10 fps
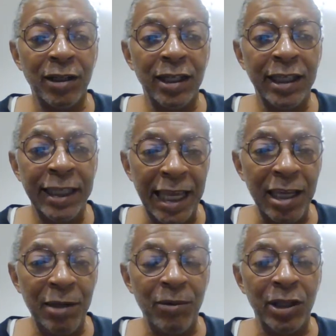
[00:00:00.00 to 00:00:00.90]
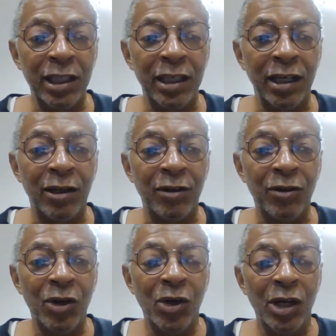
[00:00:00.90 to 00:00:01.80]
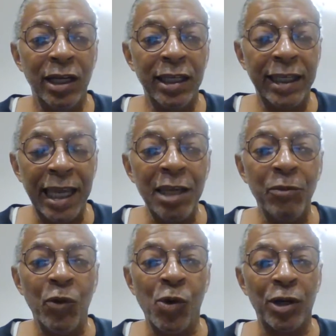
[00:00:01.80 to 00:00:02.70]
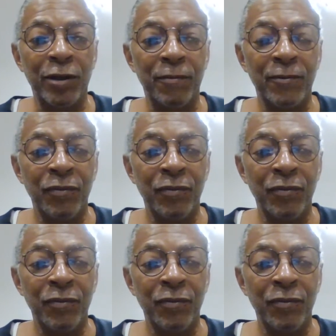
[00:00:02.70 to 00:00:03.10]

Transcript: game warden.